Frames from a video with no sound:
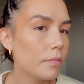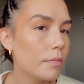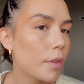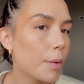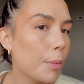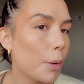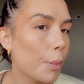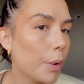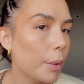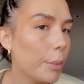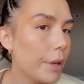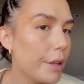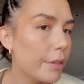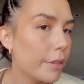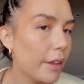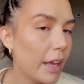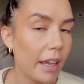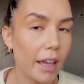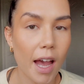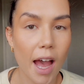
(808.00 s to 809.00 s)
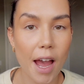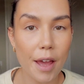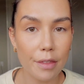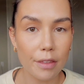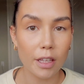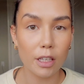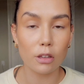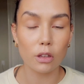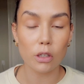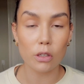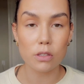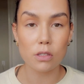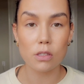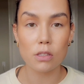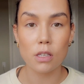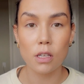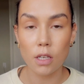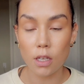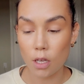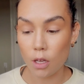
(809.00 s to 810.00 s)
but what do we think? I think it looks
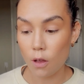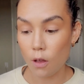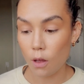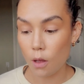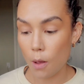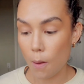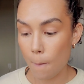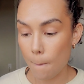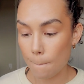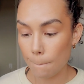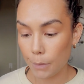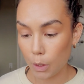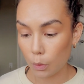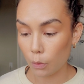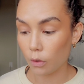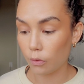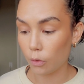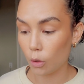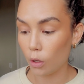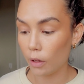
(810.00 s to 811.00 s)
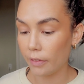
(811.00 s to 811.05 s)
beautiful.